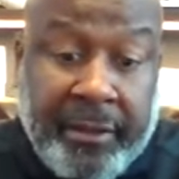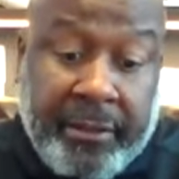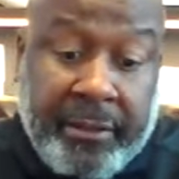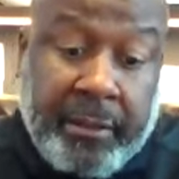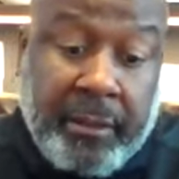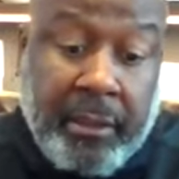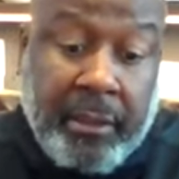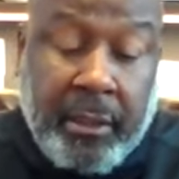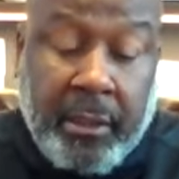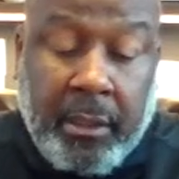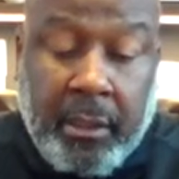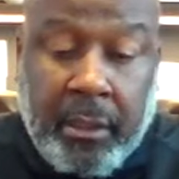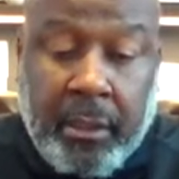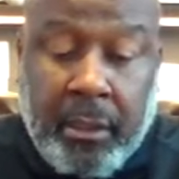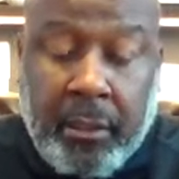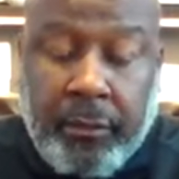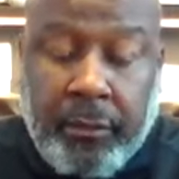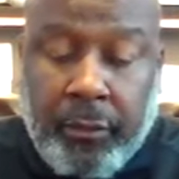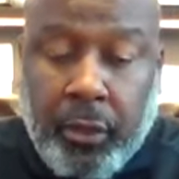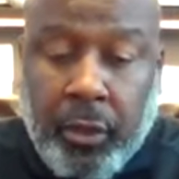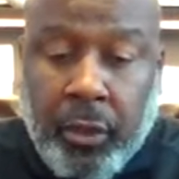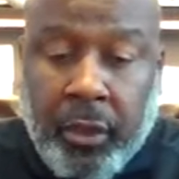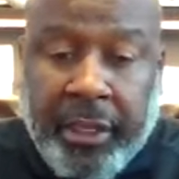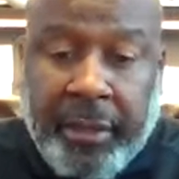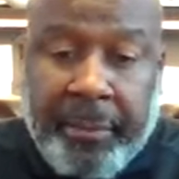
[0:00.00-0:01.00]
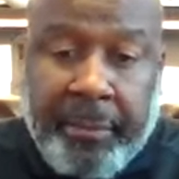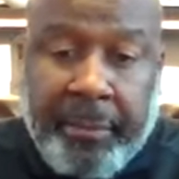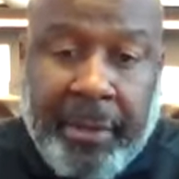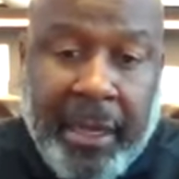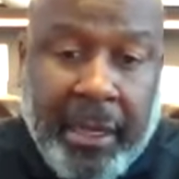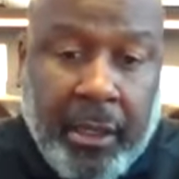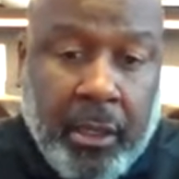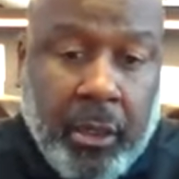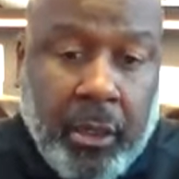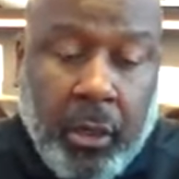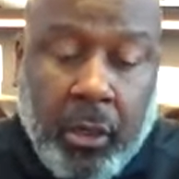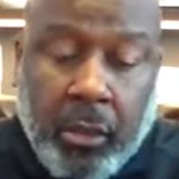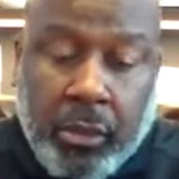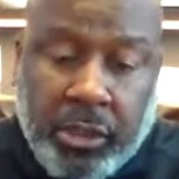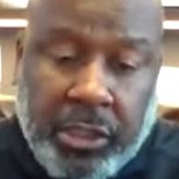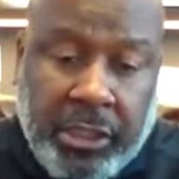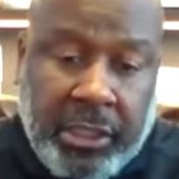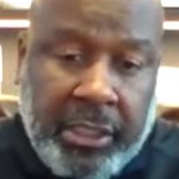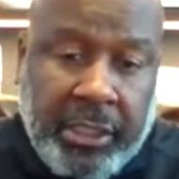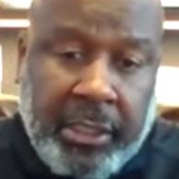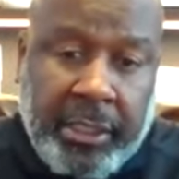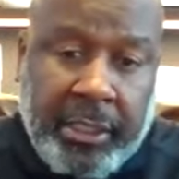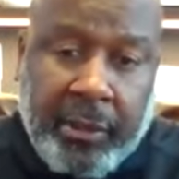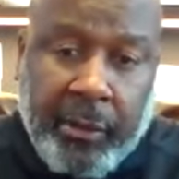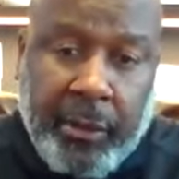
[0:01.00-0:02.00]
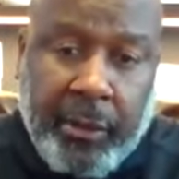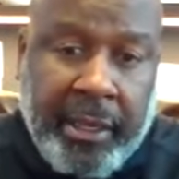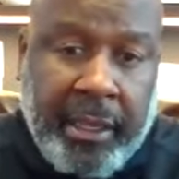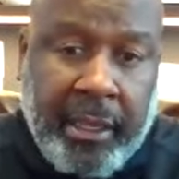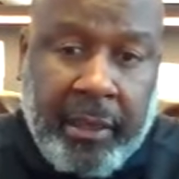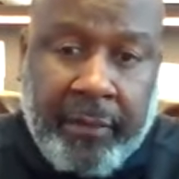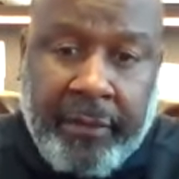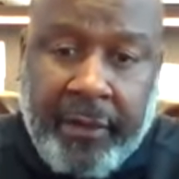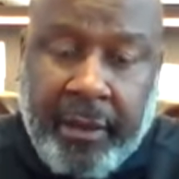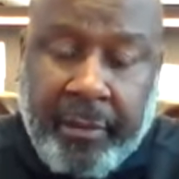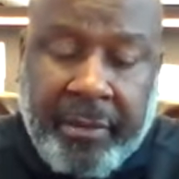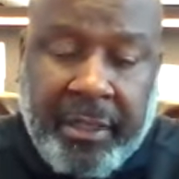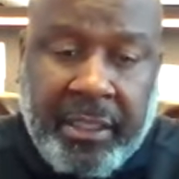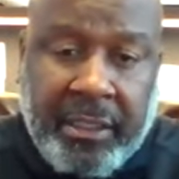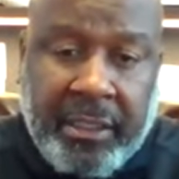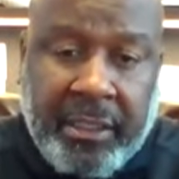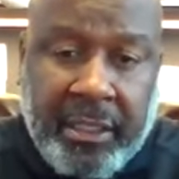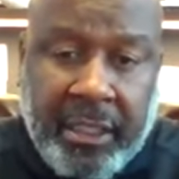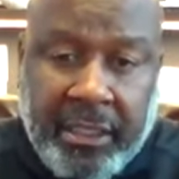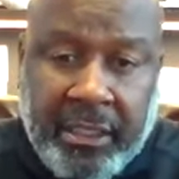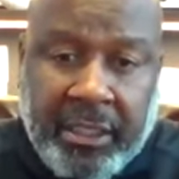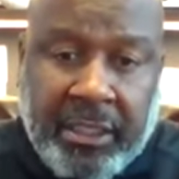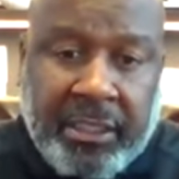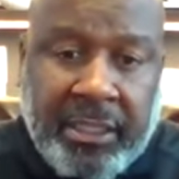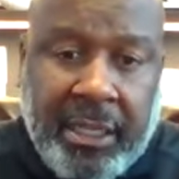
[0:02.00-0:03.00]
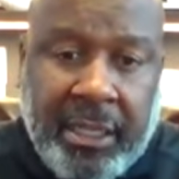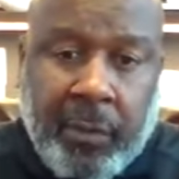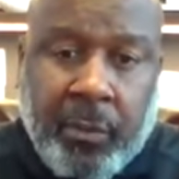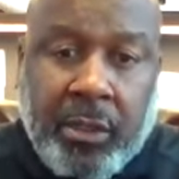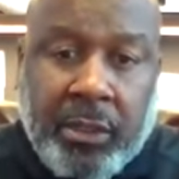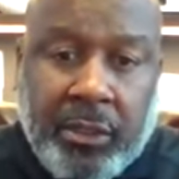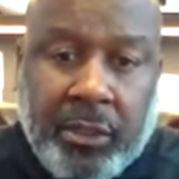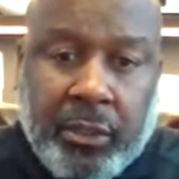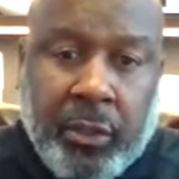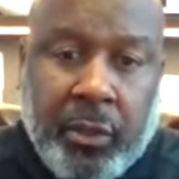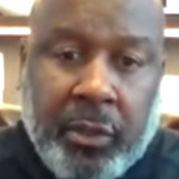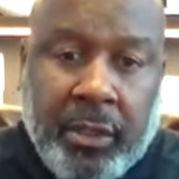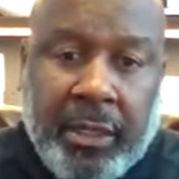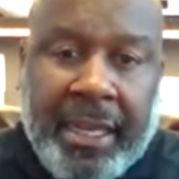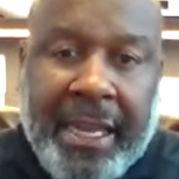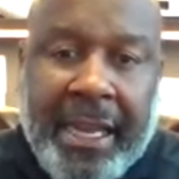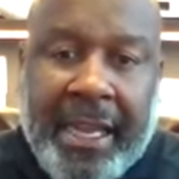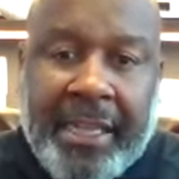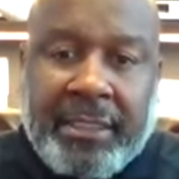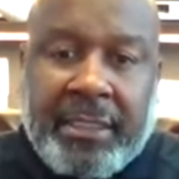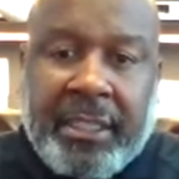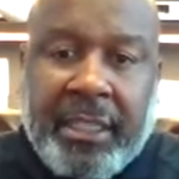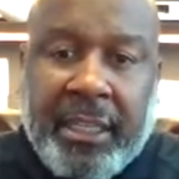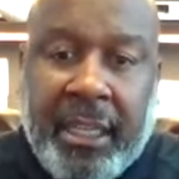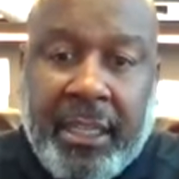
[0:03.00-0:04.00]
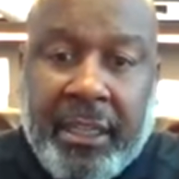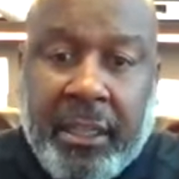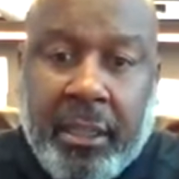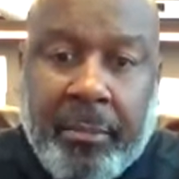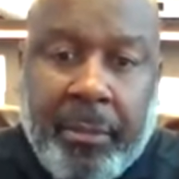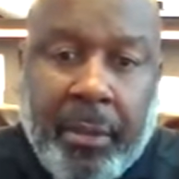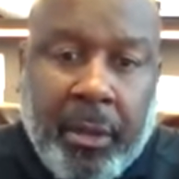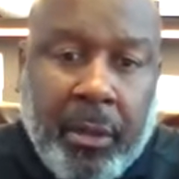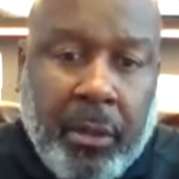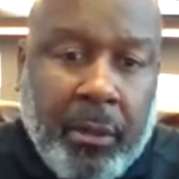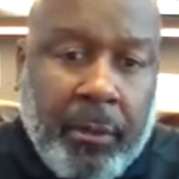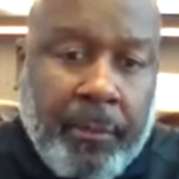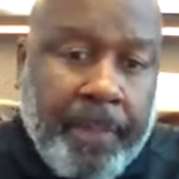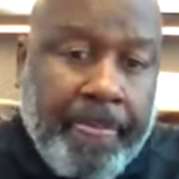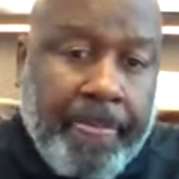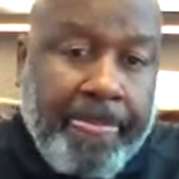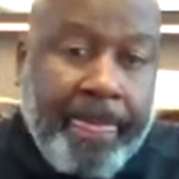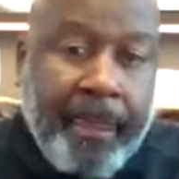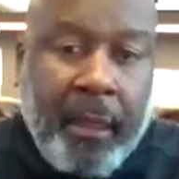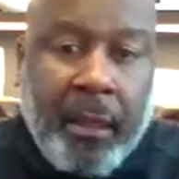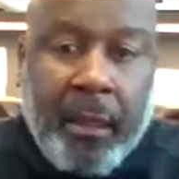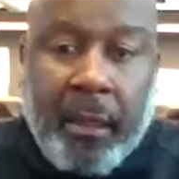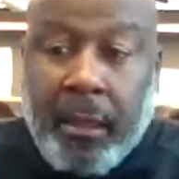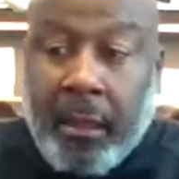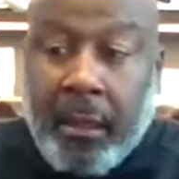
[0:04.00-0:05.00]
It's if you look at my call sheet, it'll have how many touches I want certain guys to get the ball.